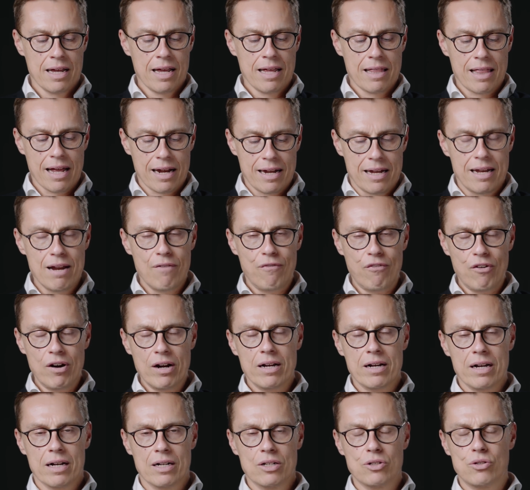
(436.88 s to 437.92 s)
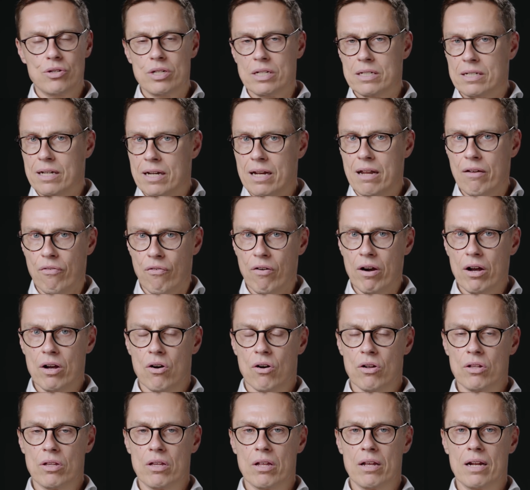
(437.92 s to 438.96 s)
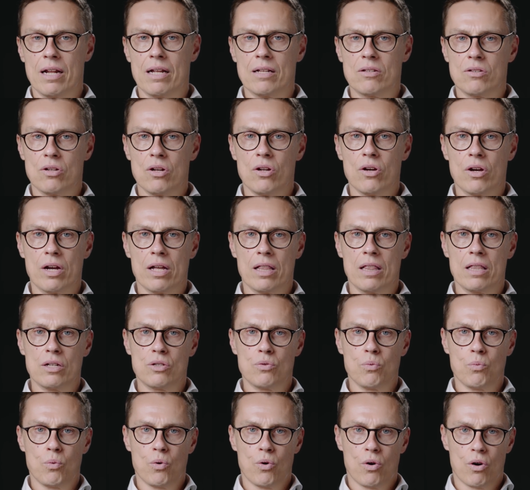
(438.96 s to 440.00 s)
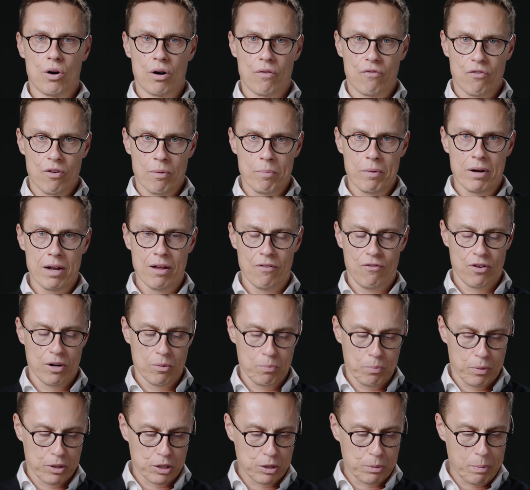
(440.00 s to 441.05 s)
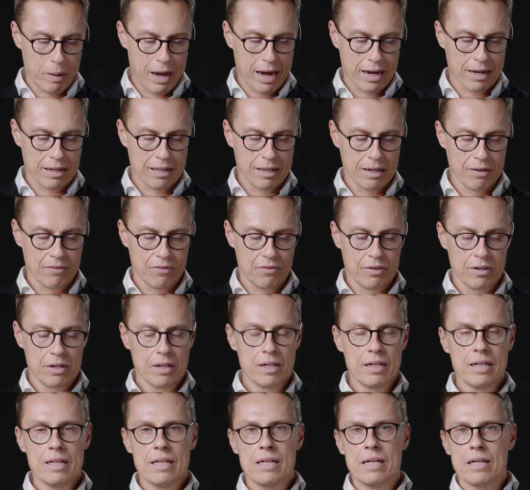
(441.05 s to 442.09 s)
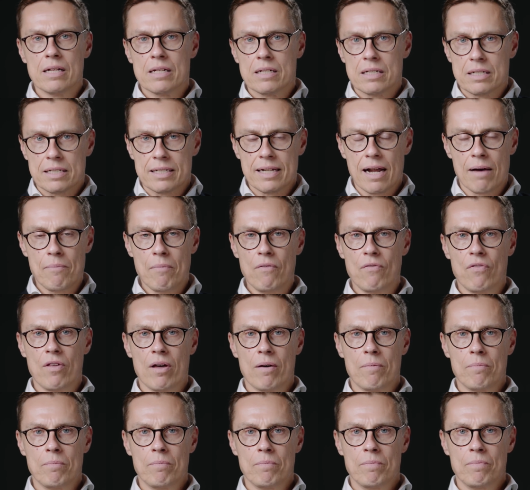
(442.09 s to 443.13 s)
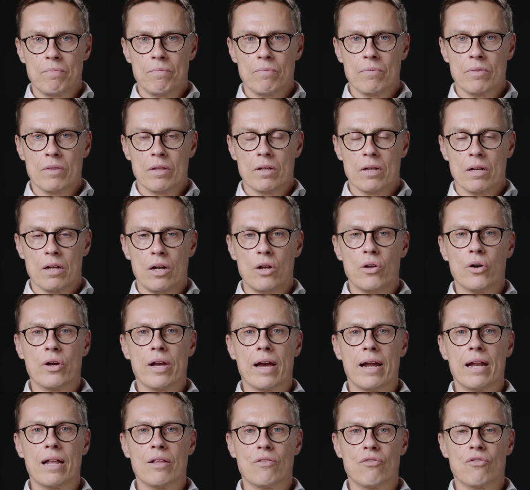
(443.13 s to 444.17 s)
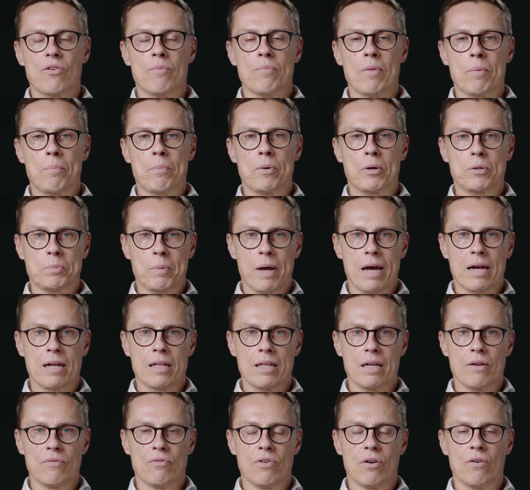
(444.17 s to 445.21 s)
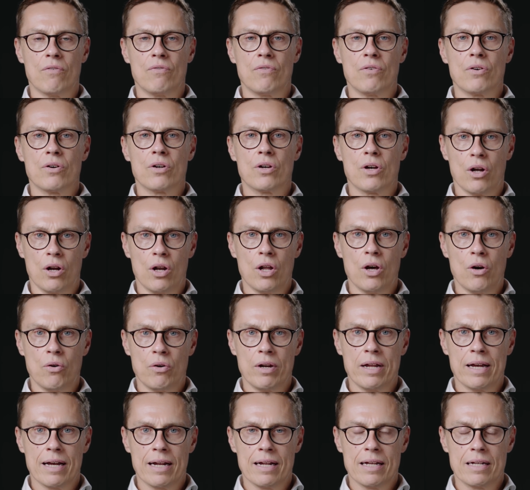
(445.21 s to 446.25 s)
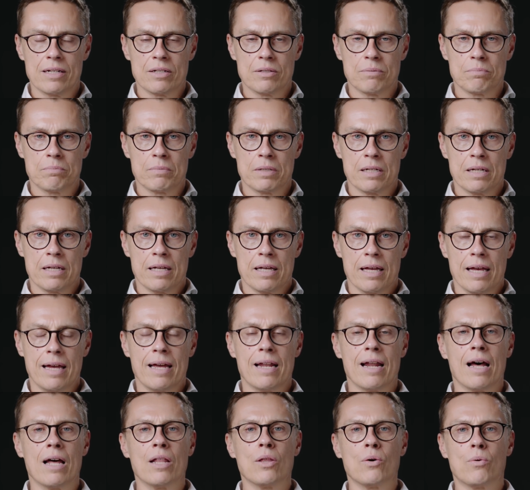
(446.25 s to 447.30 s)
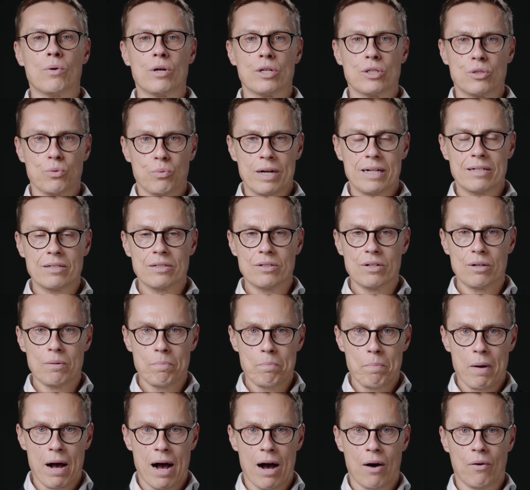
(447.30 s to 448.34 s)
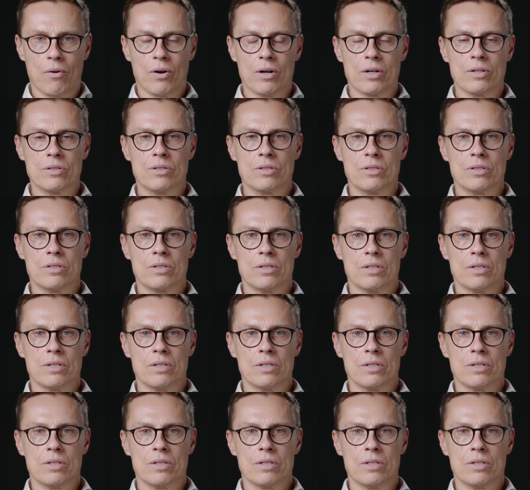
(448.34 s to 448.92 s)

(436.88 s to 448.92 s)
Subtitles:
that different countries and different continents look at this war from a different perspective. Some of them look at it from the perspective of colonialism. In other words, Western powers